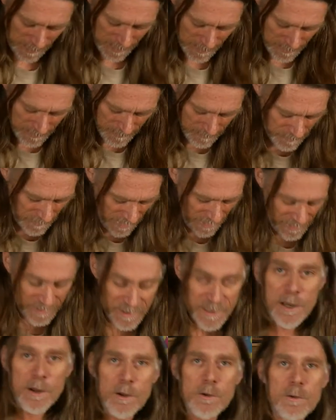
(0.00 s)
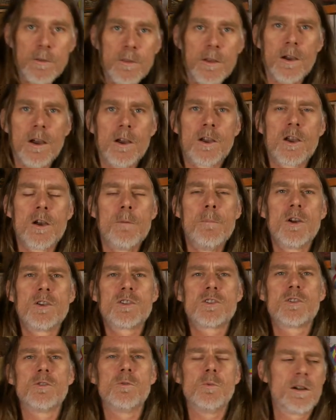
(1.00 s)
And so a
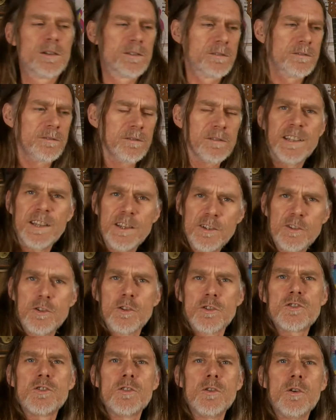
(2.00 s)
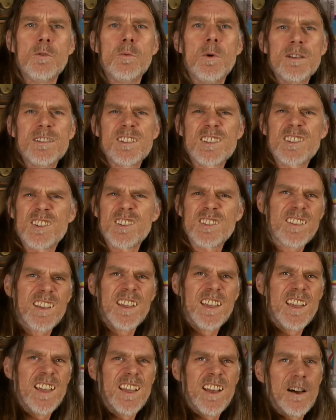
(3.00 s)
commercial one, an industrial one is,
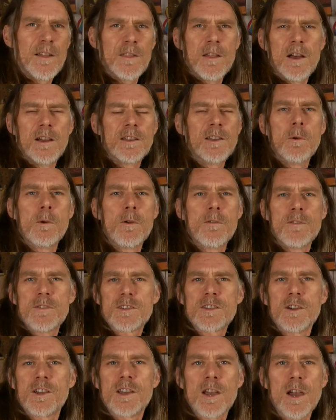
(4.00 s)
I don't know if it's got